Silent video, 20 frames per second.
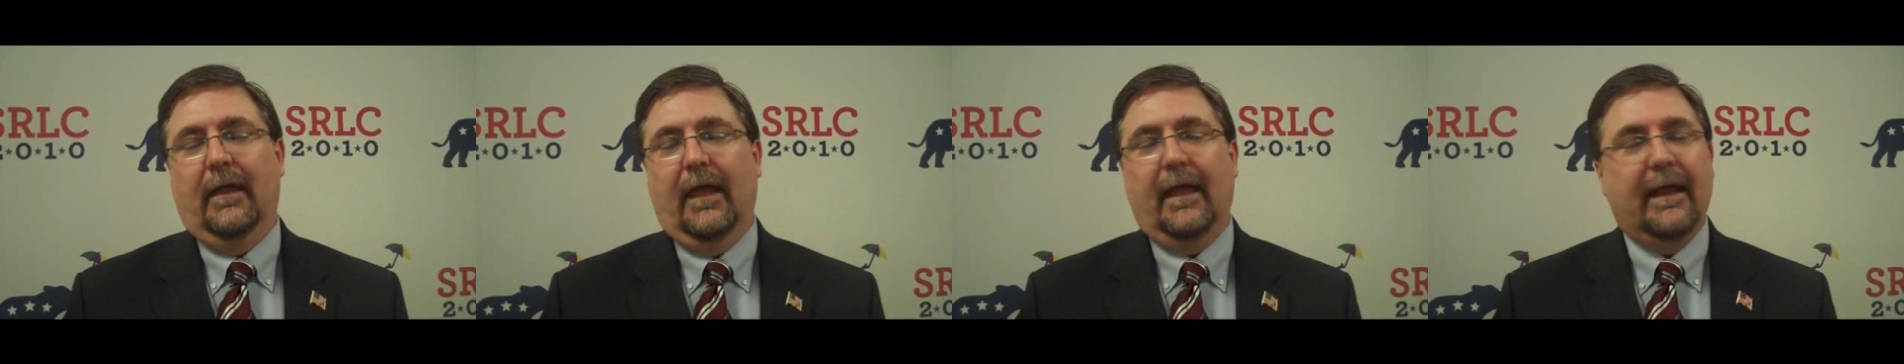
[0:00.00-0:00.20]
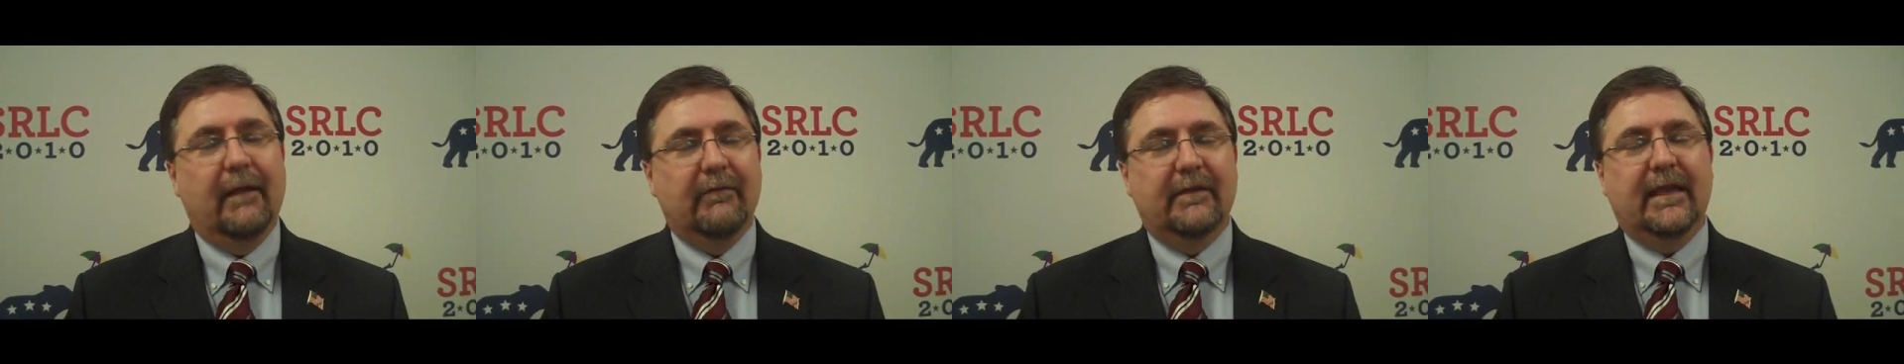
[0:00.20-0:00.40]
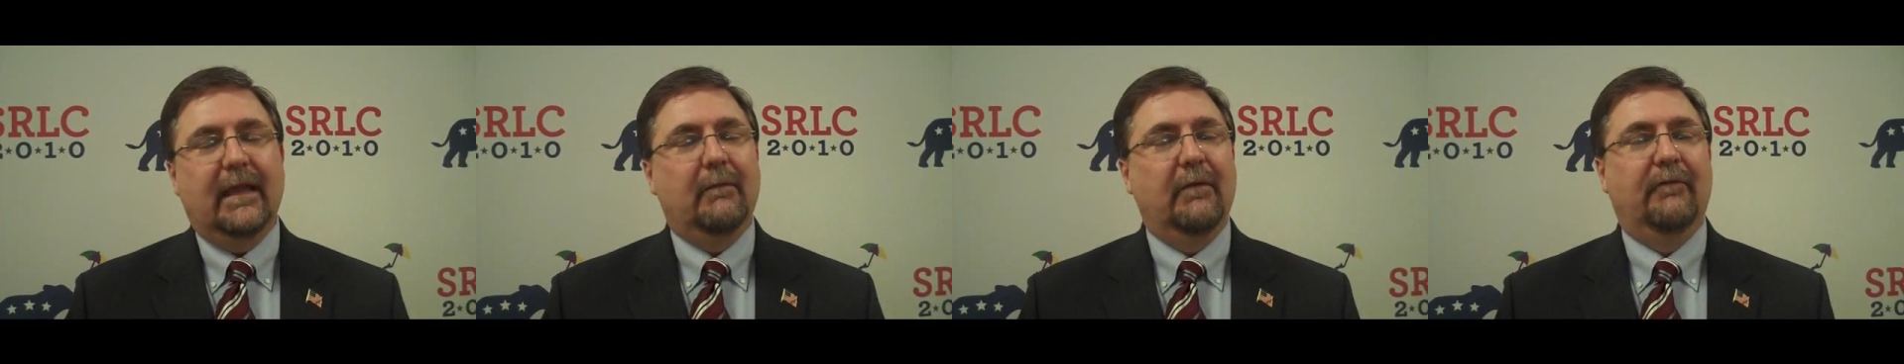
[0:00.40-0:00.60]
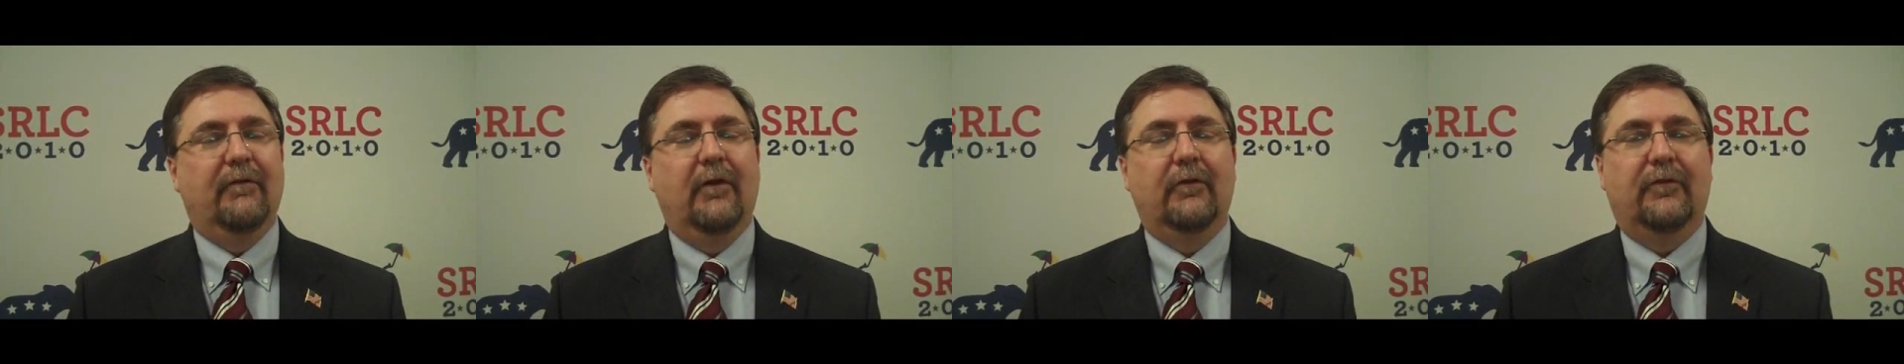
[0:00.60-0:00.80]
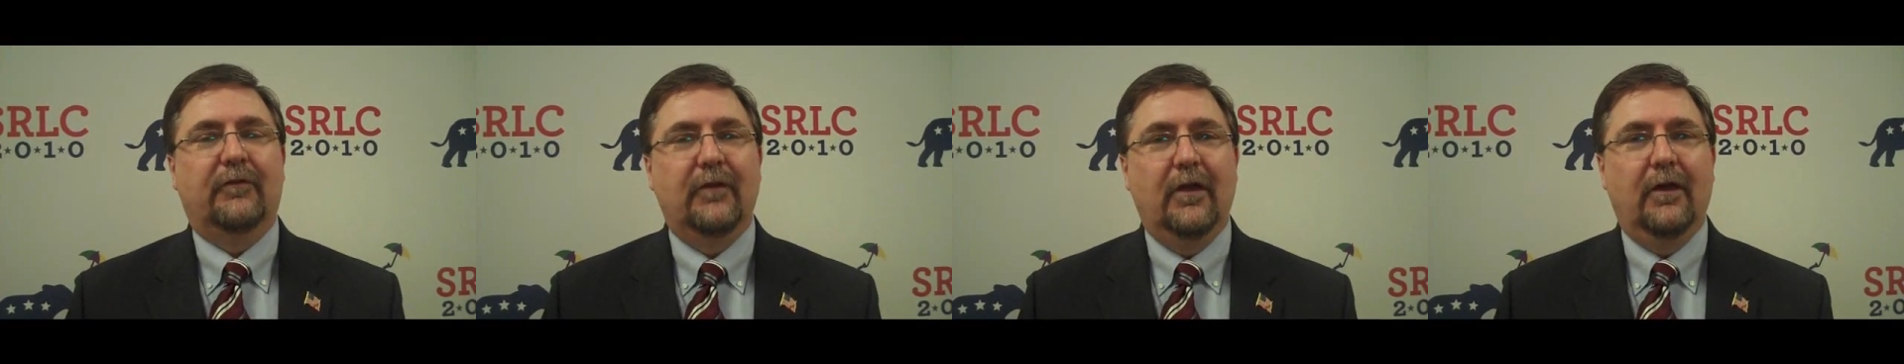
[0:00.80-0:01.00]
And every time he
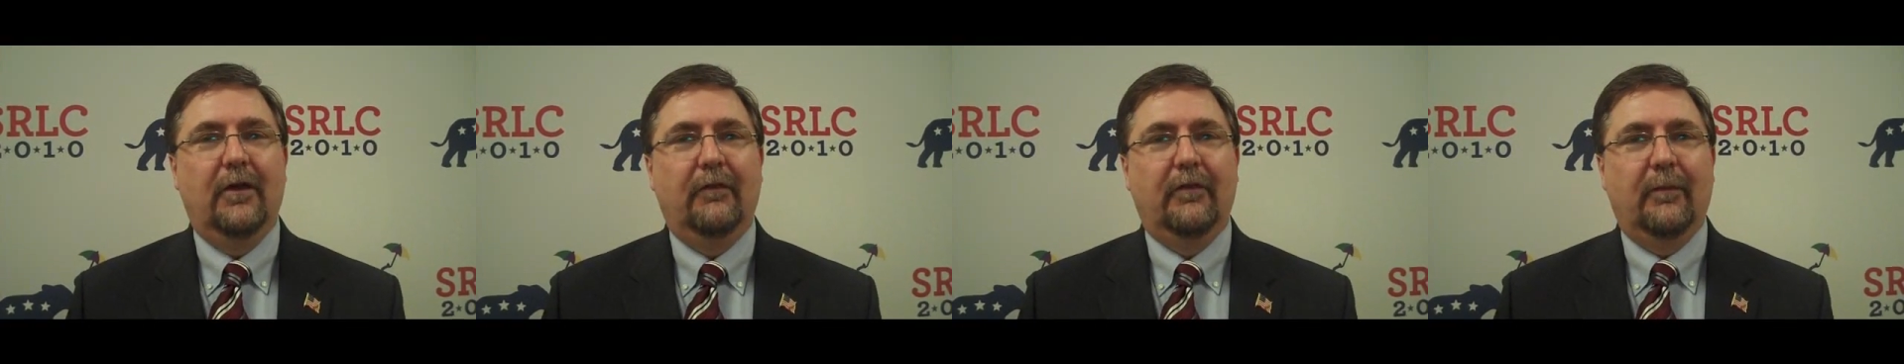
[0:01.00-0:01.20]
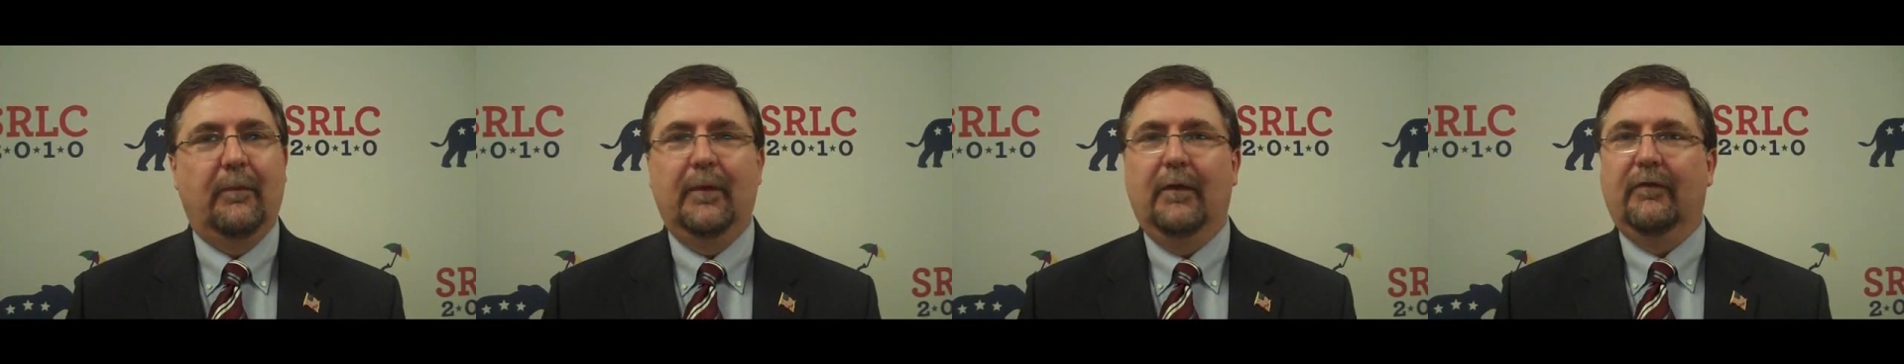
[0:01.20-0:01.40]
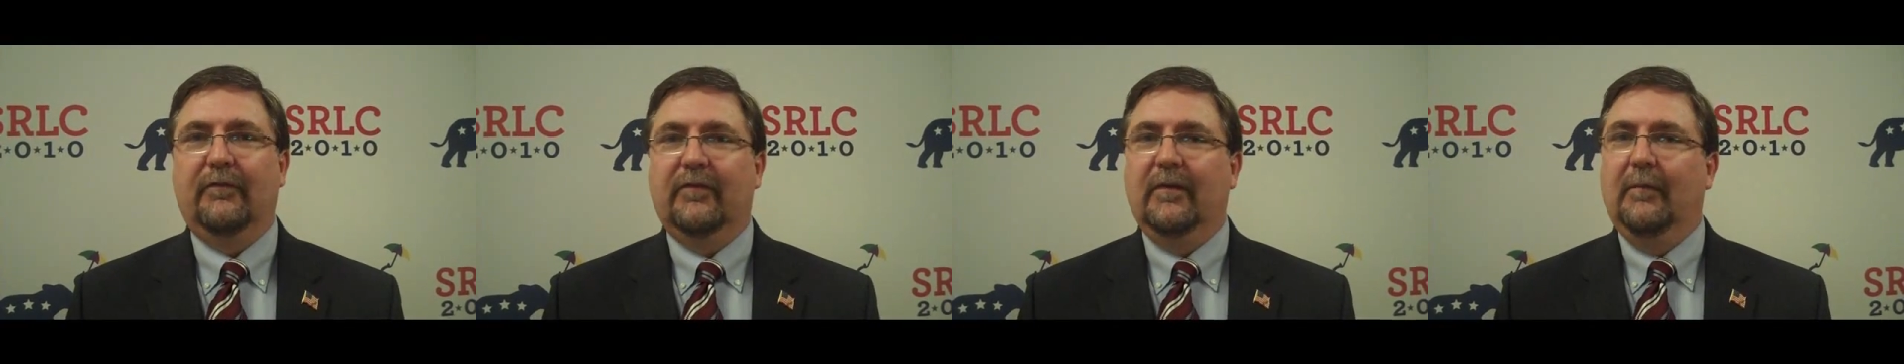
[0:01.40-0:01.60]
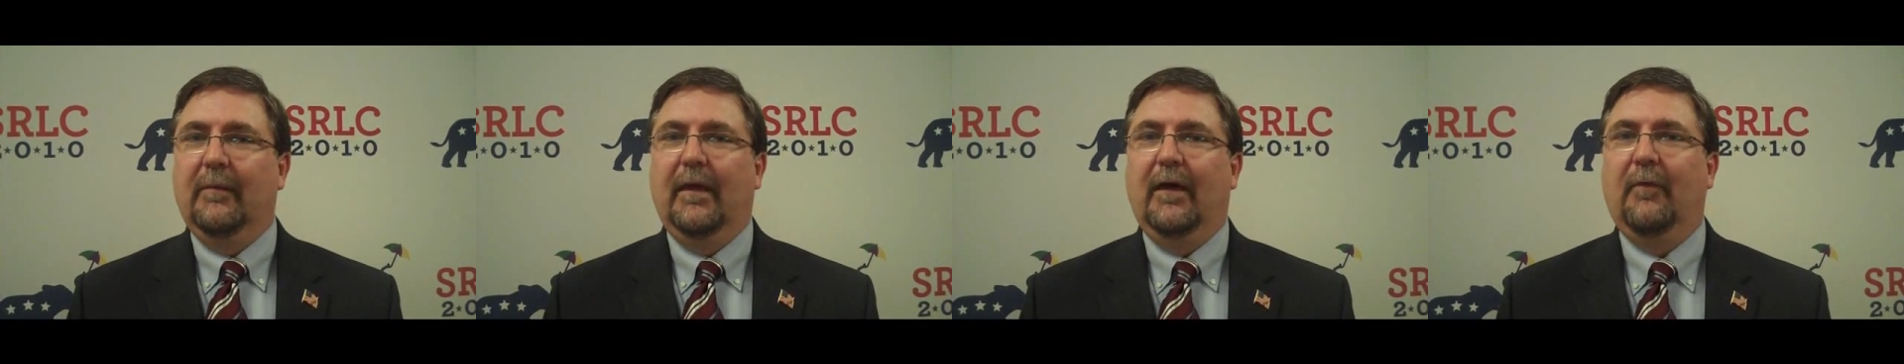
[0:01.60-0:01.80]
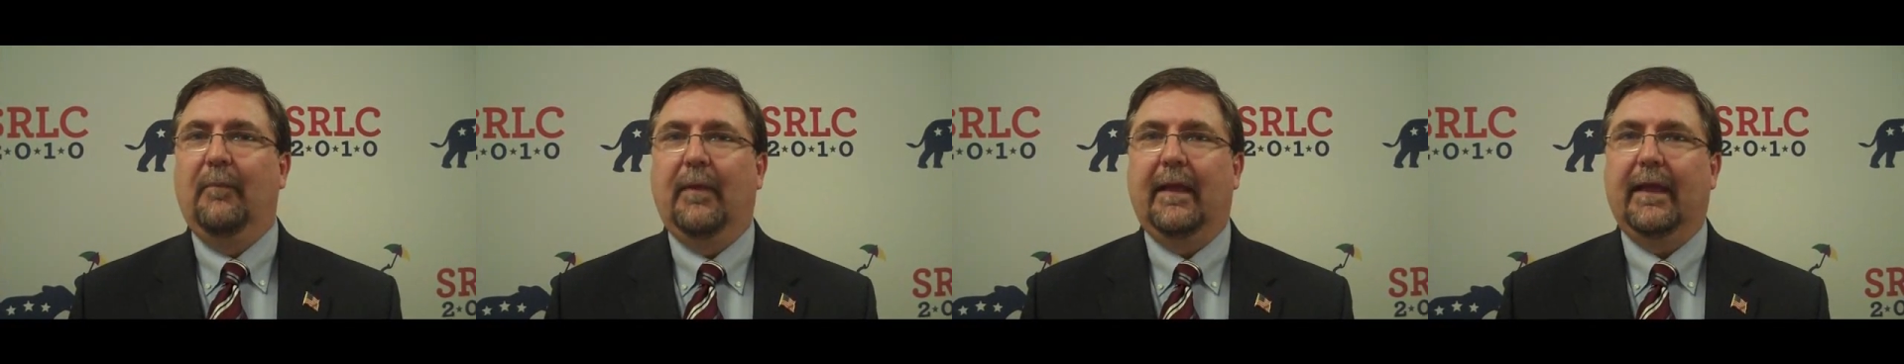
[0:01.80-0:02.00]
votes no, the bill
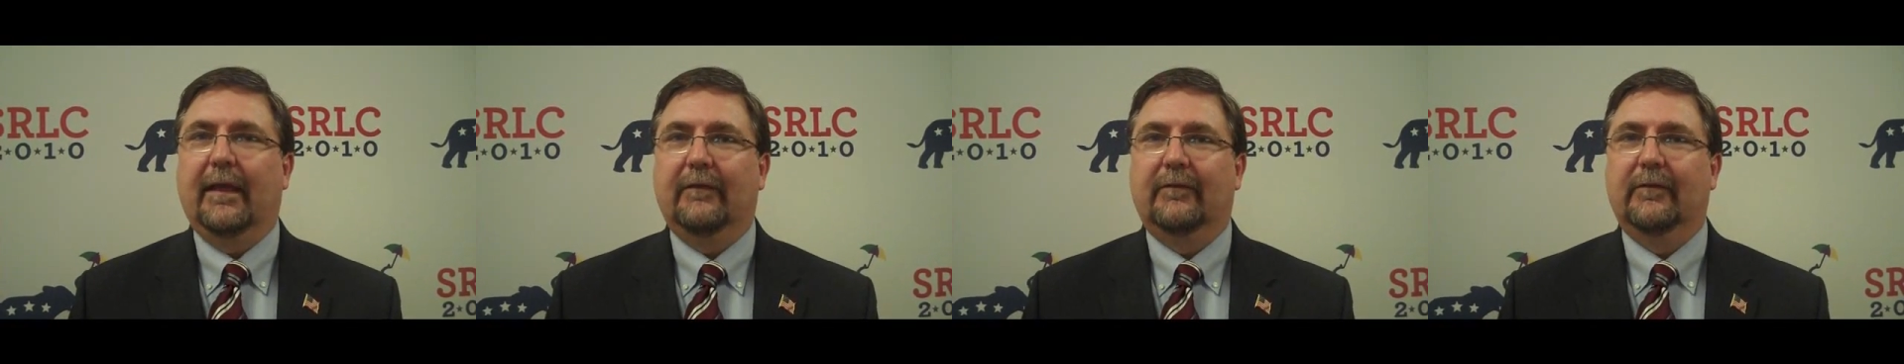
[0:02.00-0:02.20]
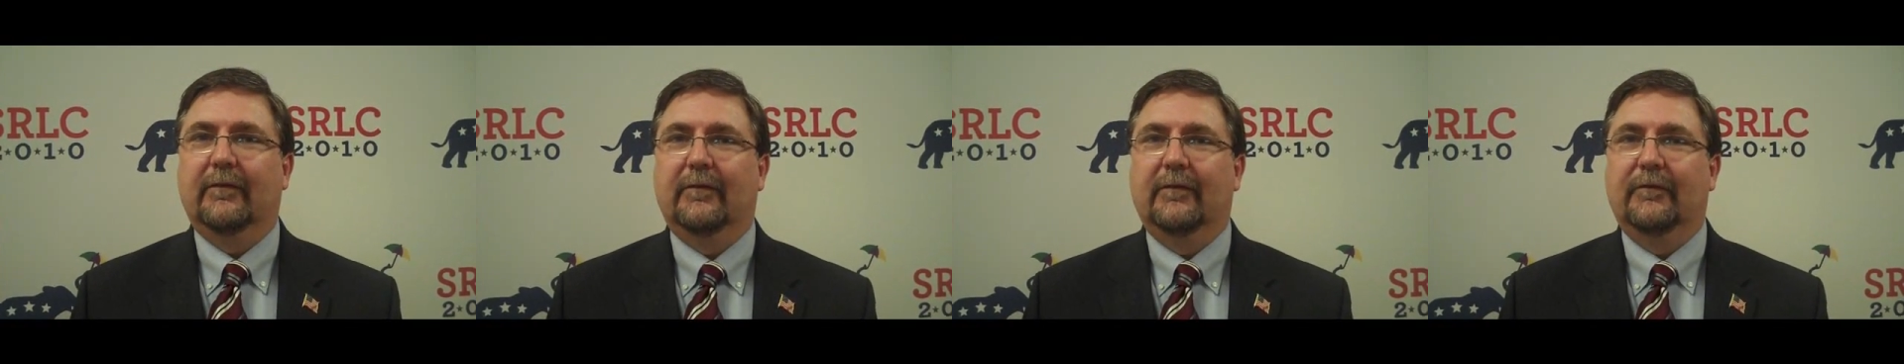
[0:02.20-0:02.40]
somehow passes.